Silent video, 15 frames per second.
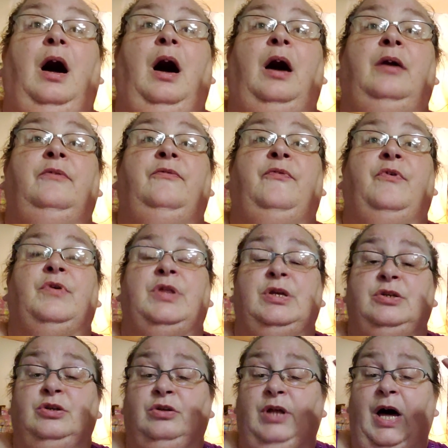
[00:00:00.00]
on 4th
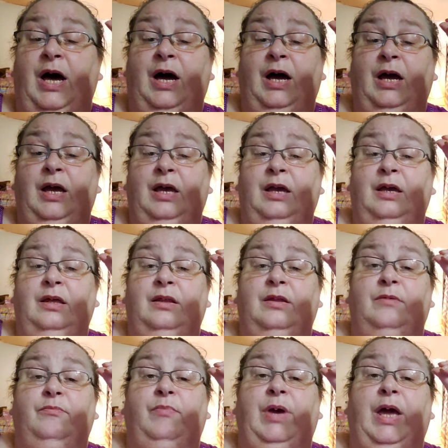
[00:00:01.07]
of July
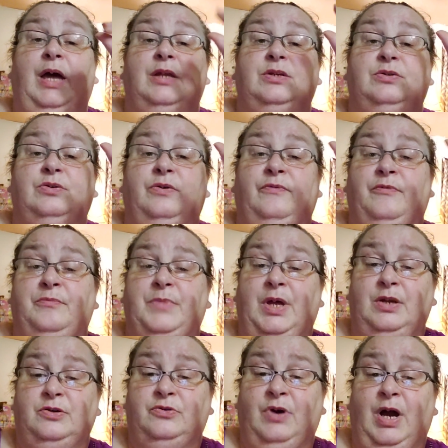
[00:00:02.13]
we had two of them
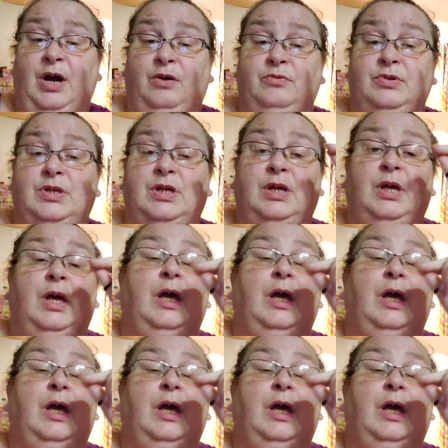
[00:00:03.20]
that drowned